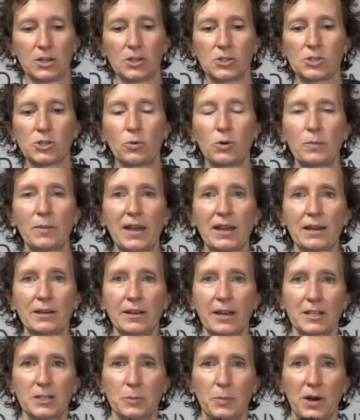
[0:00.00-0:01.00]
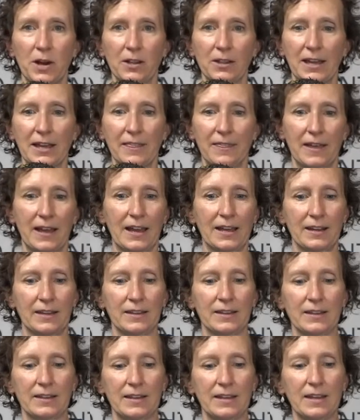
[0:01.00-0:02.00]
So we make a nice ball like that.
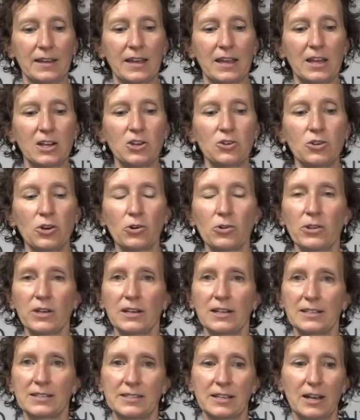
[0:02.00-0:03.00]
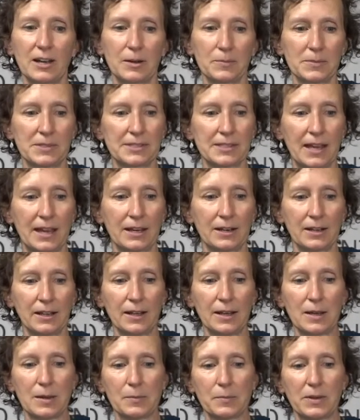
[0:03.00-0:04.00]
And you know that it's set
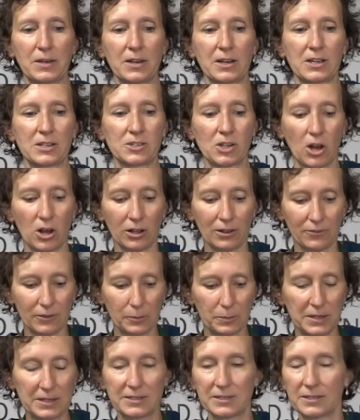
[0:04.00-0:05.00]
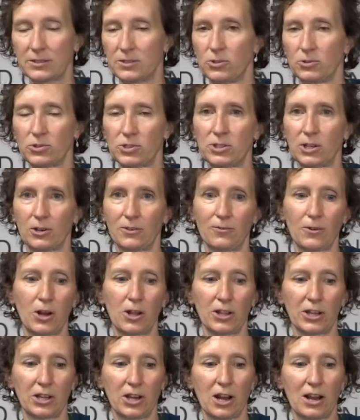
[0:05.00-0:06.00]
because all of the pieces don't start
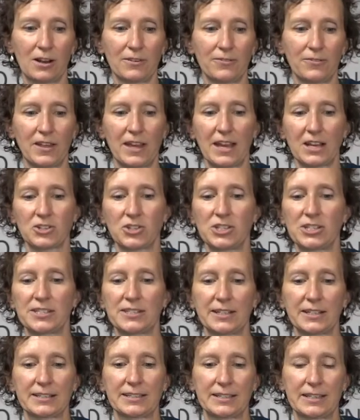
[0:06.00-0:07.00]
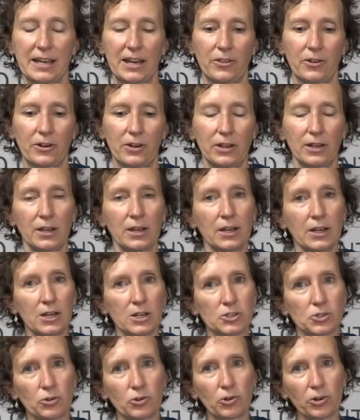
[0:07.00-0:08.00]
falling off. They actually stick together.
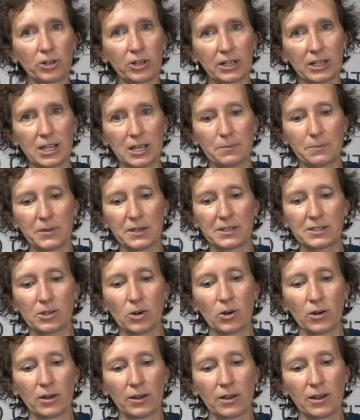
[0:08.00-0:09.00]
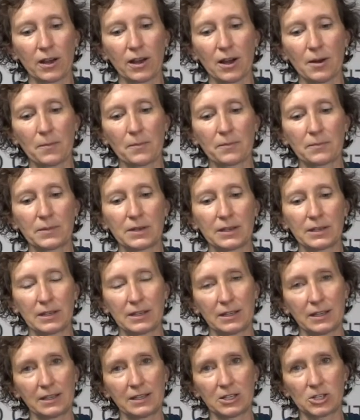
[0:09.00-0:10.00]
So in order to keep this
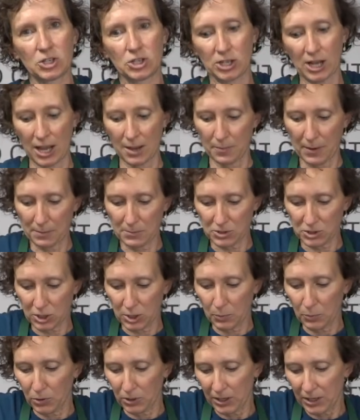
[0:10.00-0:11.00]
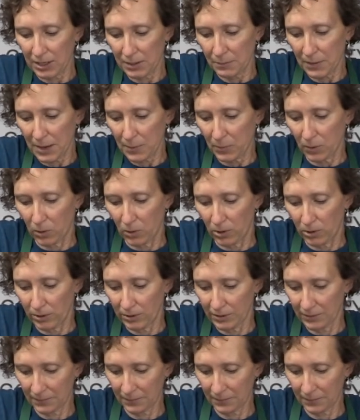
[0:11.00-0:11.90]
in its shape, I'm just going to put it in my bowl